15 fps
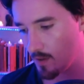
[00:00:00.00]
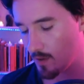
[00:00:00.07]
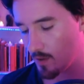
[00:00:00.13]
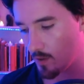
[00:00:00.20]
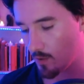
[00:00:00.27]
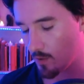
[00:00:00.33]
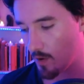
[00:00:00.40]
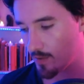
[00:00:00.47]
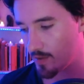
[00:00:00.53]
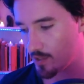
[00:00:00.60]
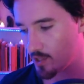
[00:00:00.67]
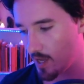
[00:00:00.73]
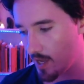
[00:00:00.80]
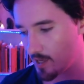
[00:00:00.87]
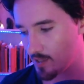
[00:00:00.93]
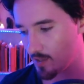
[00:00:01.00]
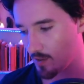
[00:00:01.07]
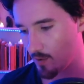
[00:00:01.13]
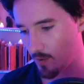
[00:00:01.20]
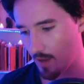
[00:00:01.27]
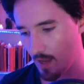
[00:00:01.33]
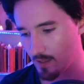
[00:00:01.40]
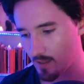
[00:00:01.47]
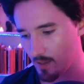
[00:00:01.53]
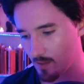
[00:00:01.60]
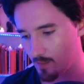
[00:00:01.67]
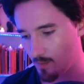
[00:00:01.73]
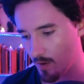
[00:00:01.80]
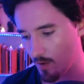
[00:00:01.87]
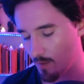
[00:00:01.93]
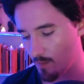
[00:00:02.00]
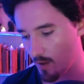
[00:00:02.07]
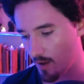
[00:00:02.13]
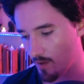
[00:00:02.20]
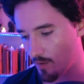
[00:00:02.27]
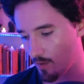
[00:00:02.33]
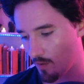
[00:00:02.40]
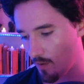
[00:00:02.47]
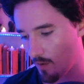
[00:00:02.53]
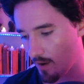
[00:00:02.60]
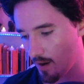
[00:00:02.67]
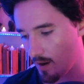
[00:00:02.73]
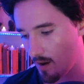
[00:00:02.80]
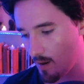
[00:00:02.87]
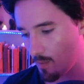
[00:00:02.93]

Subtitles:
Your growth and change as a creator has mirrored my own growing up.